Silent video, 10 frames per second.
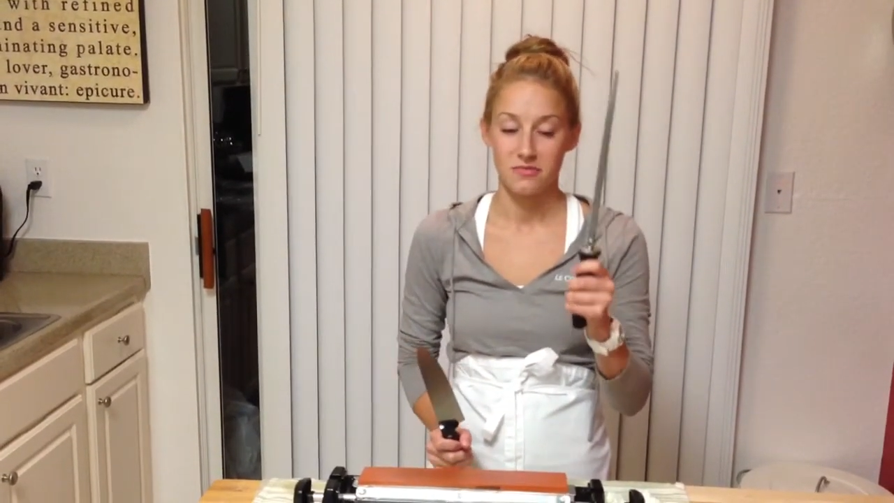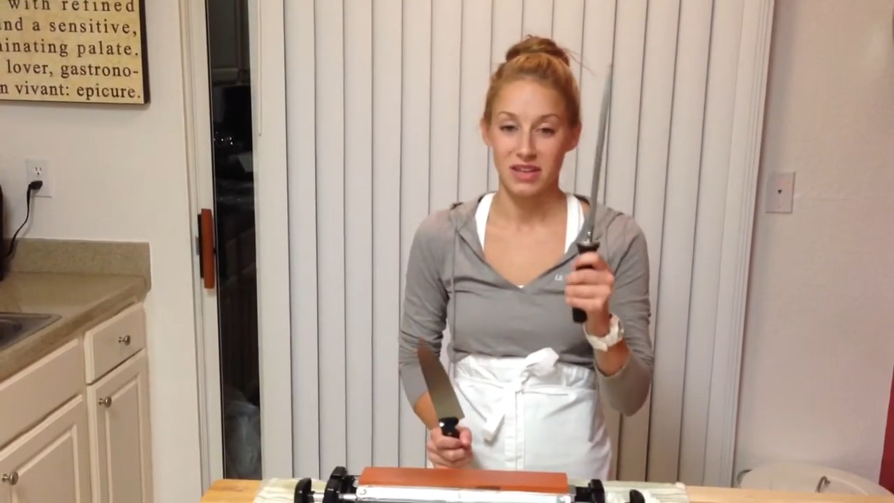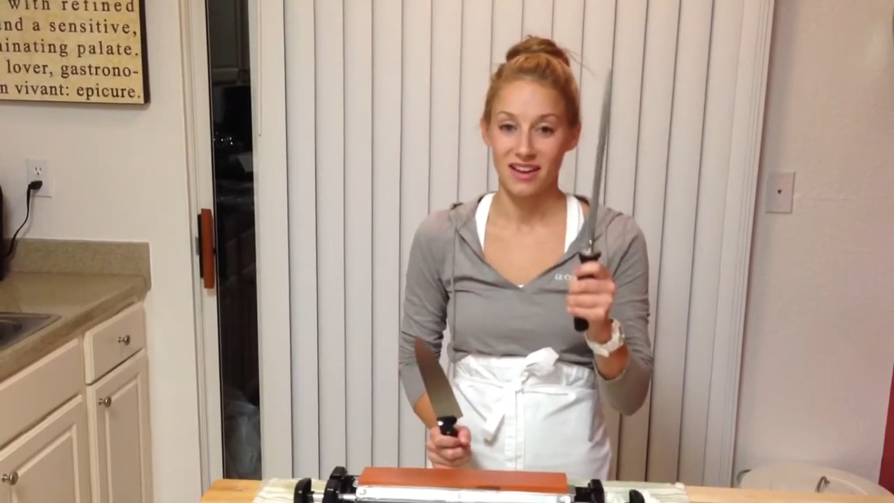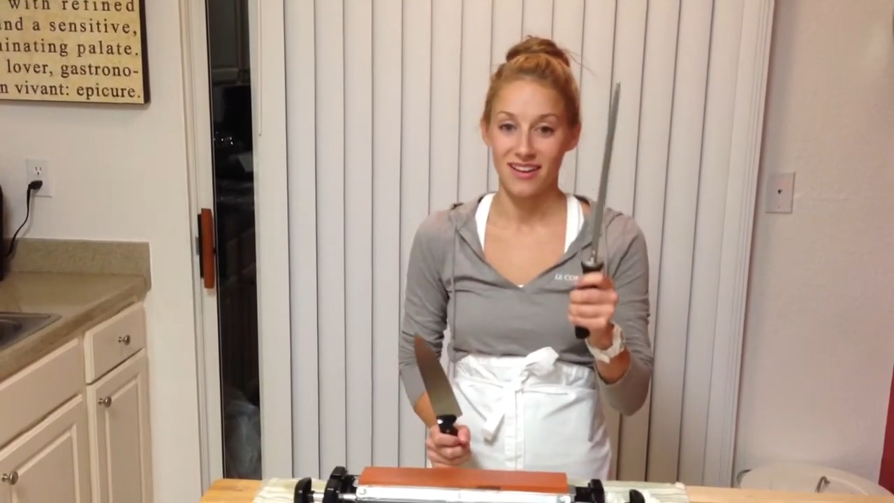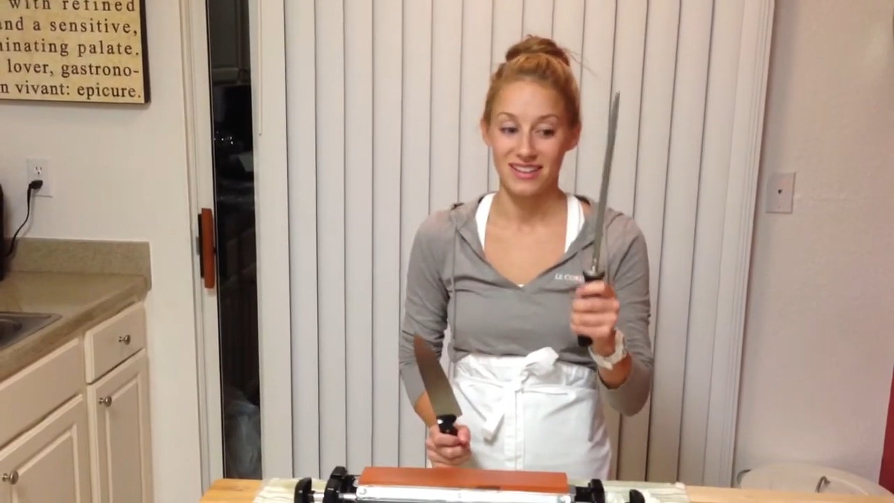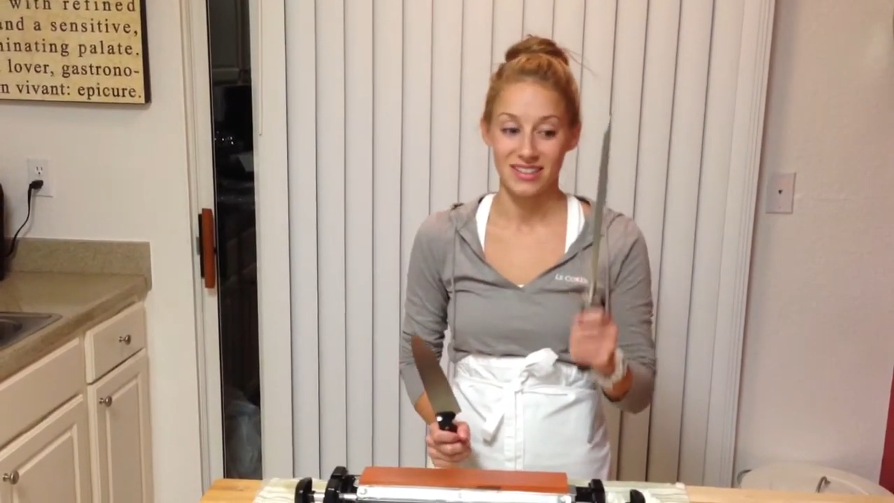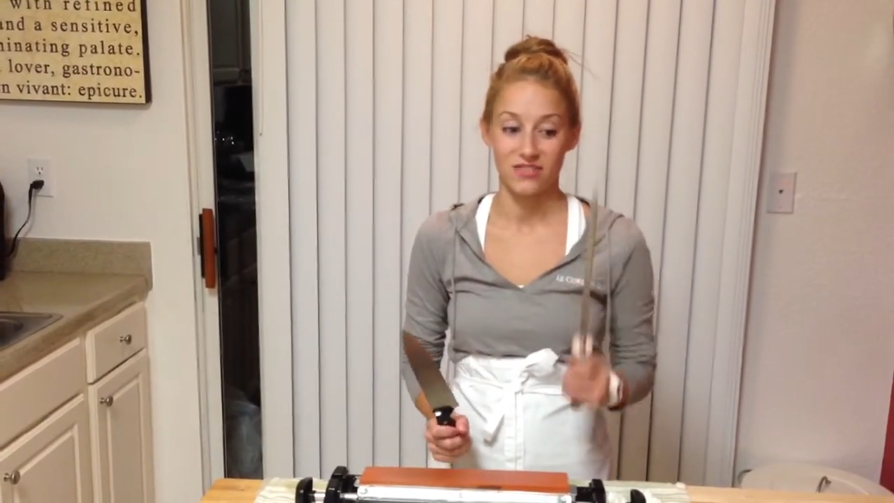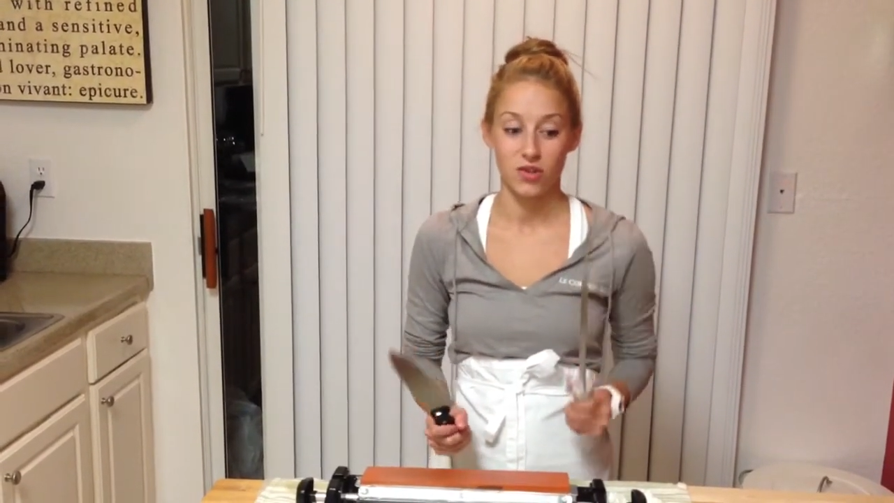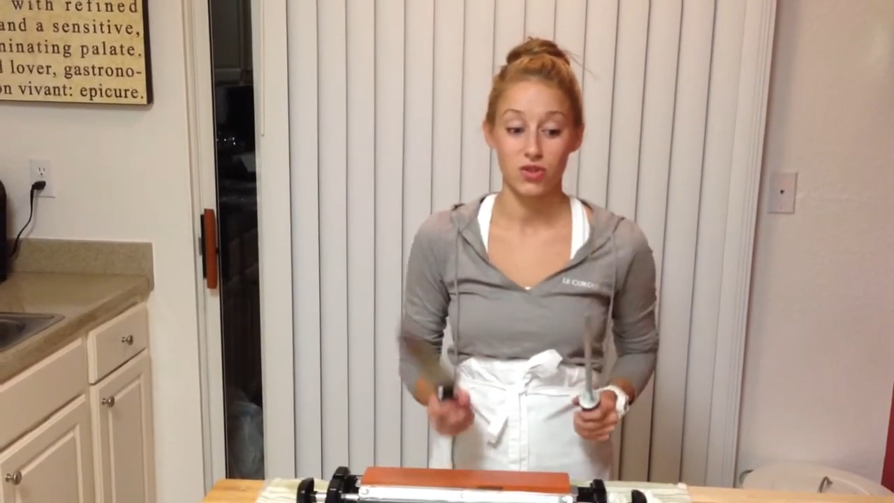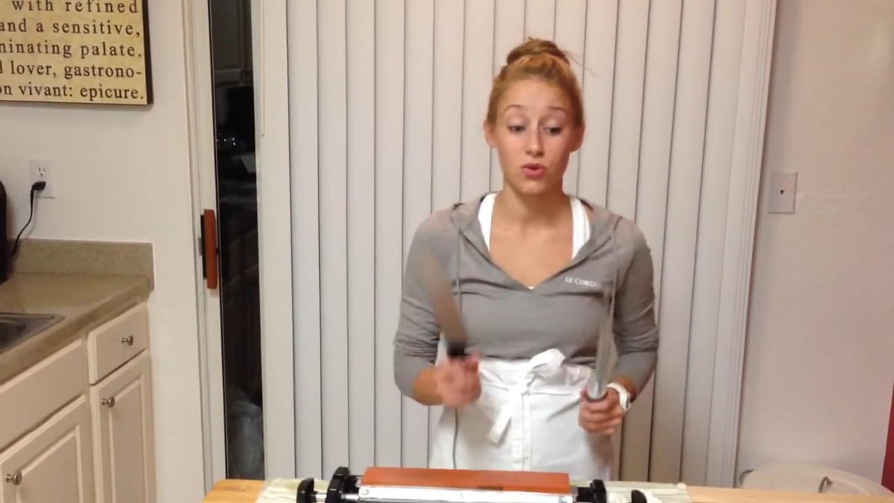Because
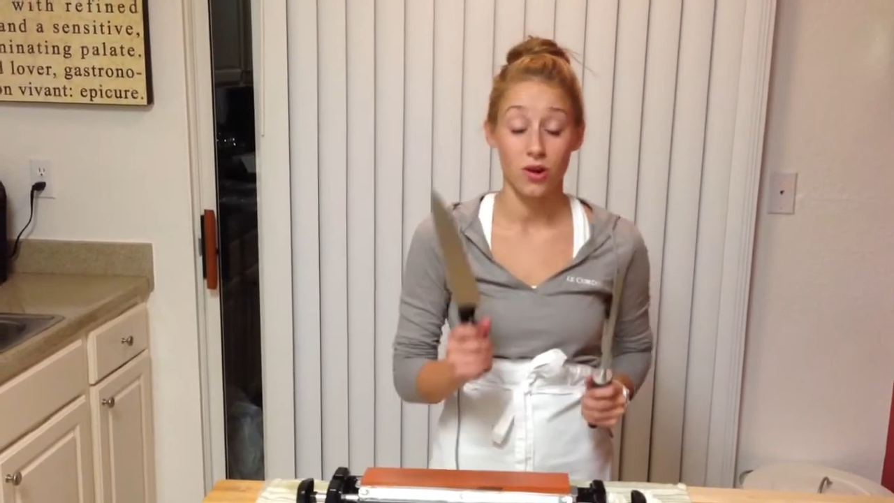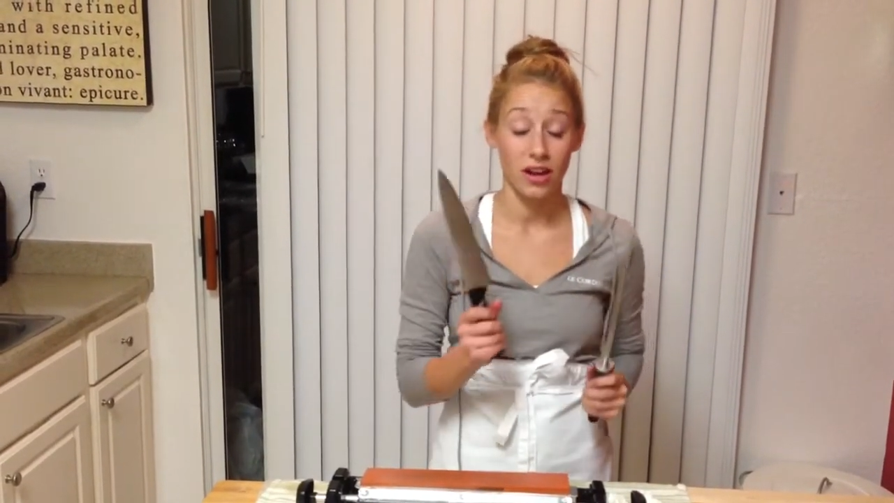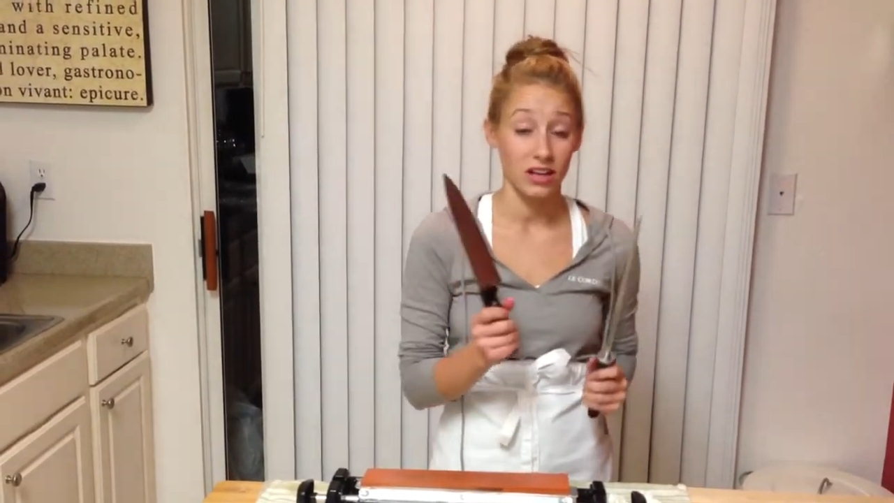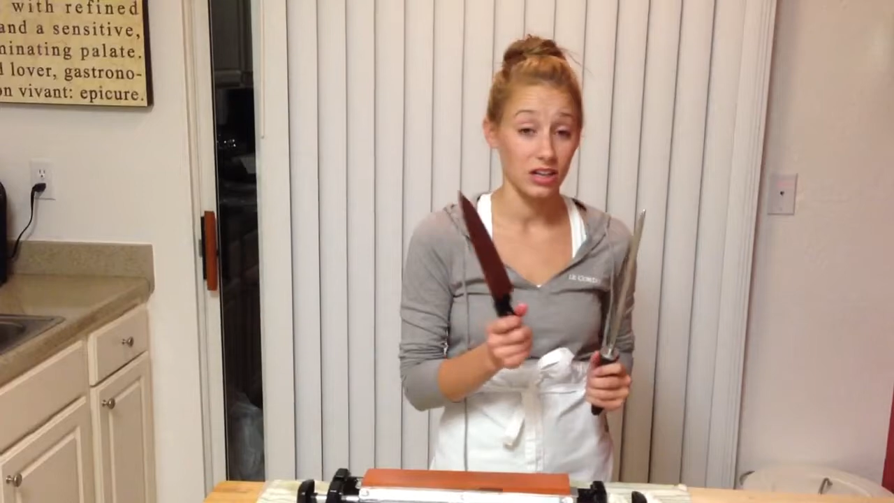if you're storing it